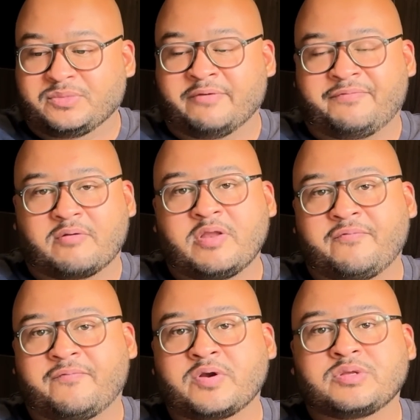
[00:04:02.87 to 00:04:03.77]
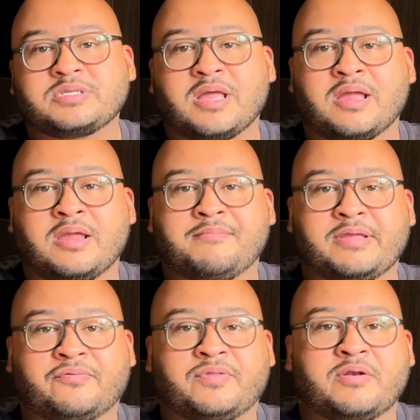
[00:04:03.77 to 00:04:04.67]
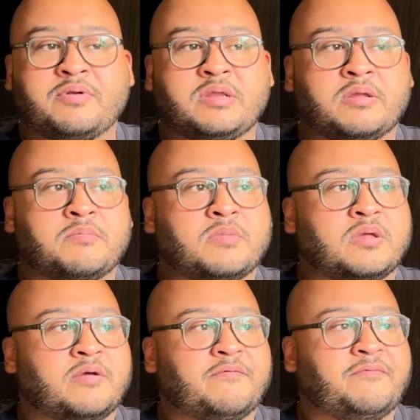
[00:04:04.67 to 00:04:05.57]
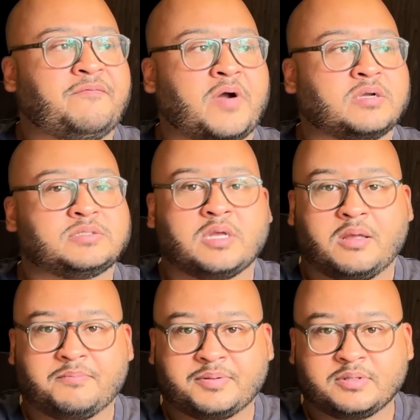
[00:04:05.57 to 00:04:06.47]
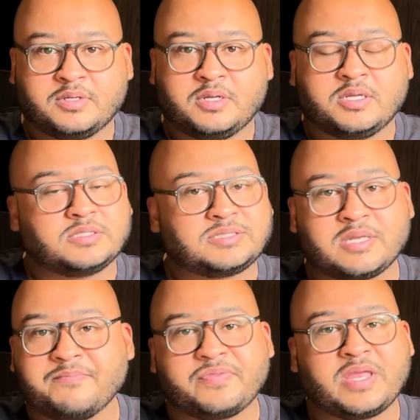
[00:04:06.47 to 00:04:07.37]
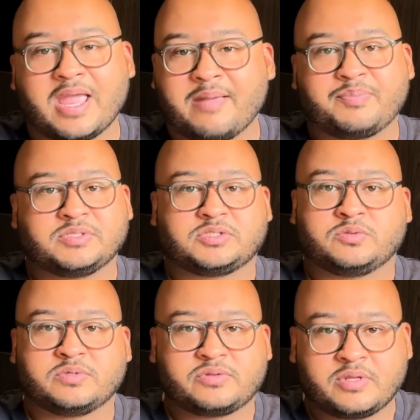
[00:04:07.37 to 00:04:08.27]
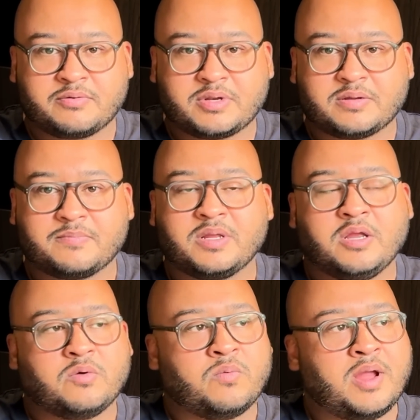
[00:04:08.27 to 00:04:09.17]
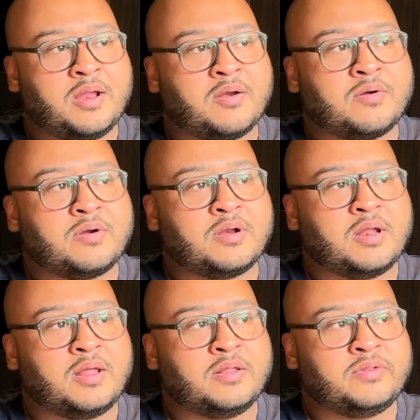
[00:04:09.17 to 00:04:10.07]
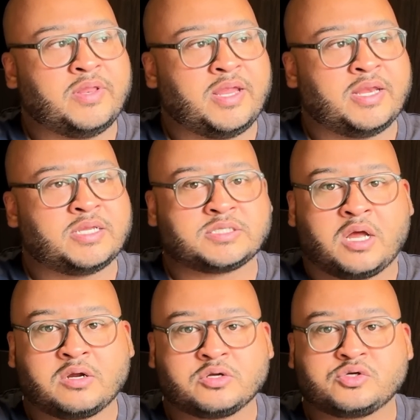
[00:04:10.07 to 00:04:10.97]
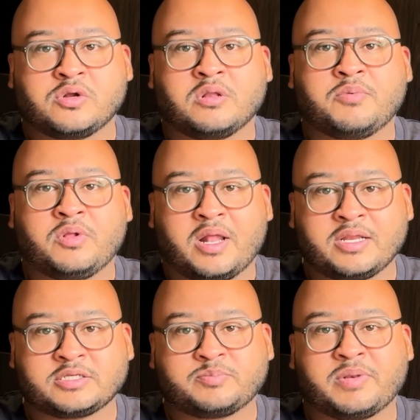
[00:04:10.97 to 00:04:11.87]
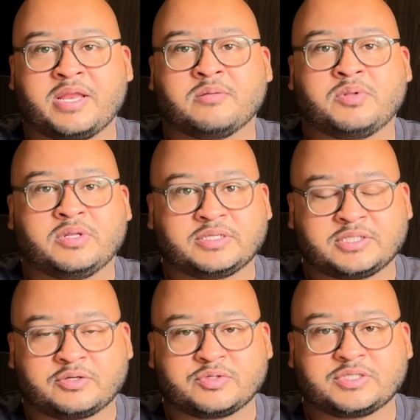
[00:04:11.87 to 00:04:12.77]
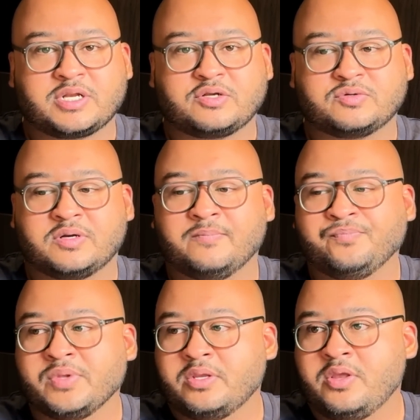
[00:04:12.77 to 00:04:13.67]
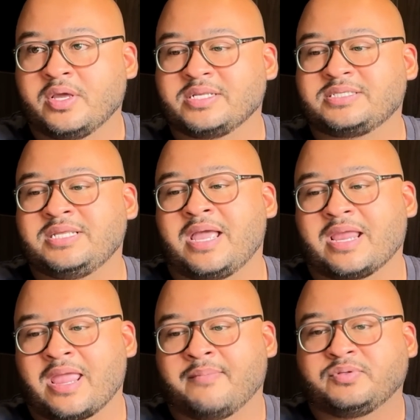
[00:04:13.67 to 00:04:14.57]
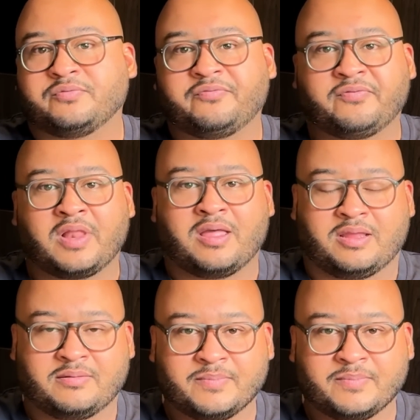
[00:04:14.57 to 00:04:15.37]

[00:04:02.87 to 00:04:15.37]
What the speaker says: The very first time Ethereum fucks up, something happens to Ethereum where it is uncontrollable, unexplainable, etc., you're going to see that capital fly.